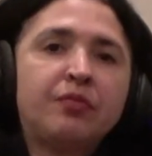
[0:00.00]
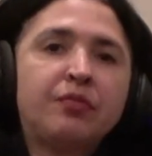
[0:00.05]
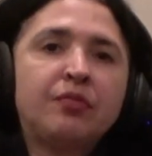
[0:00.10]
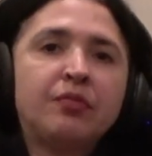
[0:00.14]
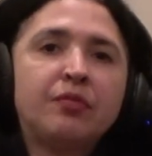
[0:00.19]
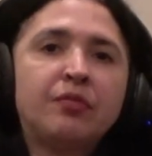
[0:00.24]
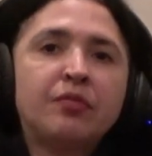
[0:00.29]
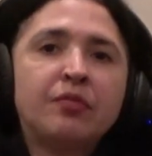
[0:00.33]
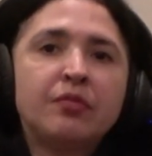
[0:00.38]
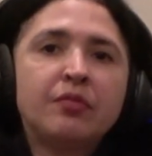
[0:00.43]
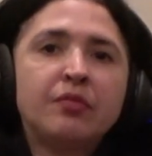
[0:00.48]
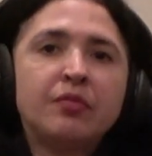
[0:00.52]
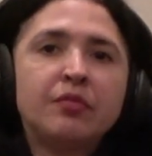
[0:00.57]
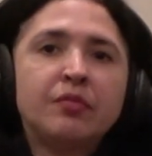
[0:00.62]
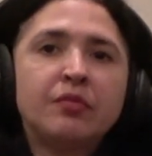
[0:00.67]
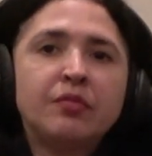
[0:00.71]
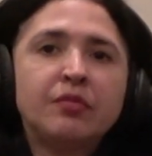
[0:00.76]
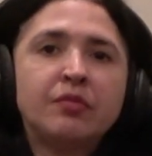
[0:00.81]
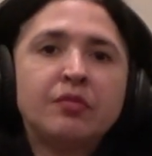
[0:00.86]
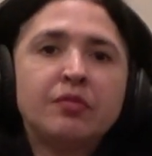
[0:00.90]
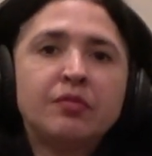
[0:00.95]

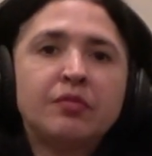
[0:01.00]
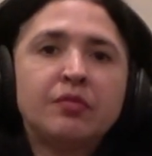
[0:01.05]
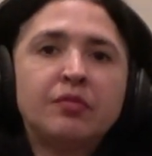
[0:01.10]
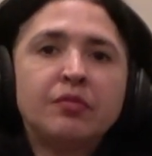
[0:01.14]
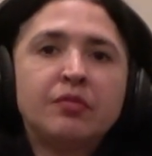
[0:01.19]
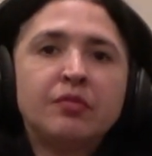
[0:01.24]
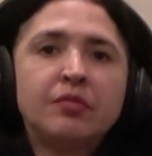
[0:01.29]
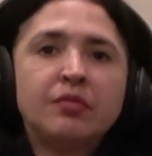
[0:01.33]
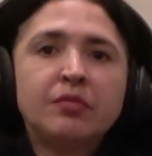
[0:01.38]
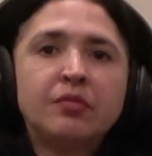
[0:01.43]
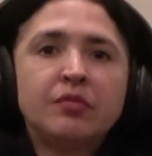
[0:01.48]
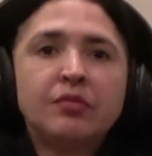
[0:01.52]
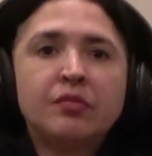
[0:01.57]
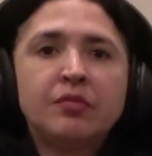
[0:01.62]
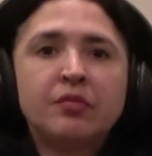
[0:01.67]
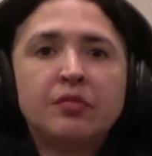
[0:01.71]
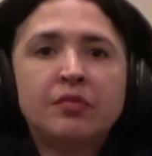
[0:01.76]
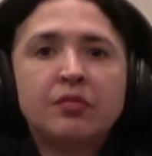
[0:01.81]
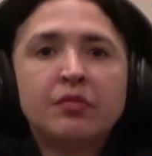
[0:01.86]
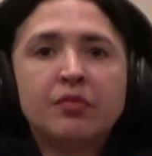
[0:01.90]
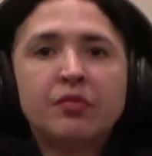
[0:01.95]

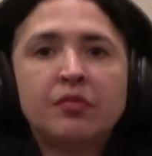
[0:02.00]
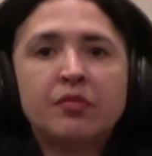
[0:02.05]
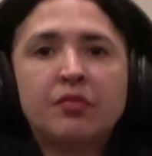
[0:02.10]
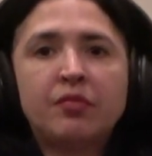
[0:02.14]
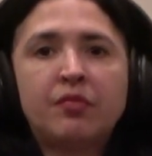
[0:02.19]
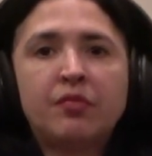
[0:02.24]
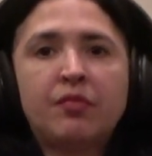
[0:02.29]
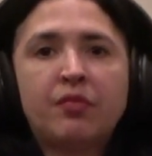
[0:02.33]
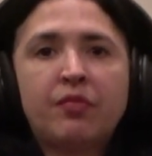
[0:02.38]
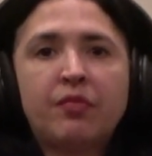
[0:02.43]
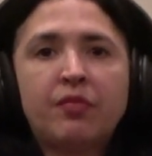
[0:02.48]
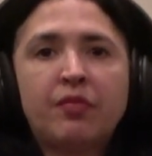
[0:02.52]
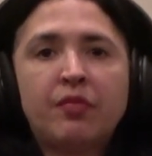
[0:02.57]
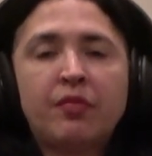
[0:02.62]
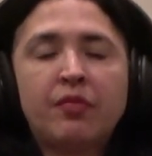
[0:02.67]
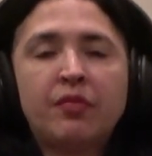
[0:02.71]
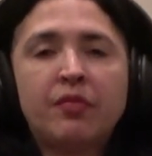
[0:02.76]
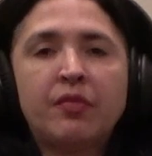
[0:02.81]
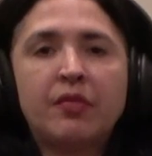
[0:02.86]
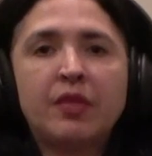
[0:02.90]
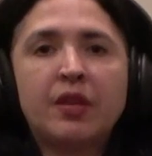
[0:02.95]

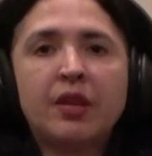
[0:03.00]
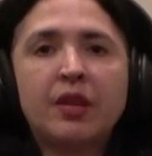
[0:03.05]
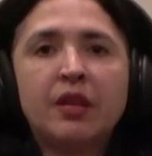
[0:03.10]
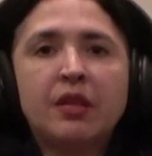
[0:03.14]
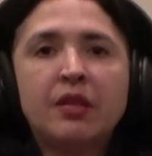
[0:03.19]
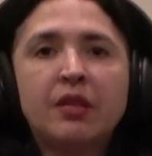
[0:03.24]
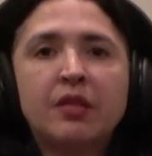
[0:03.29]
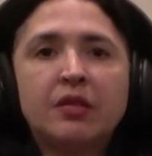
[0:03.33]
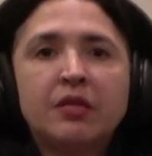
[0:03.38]
This person isn't speaking.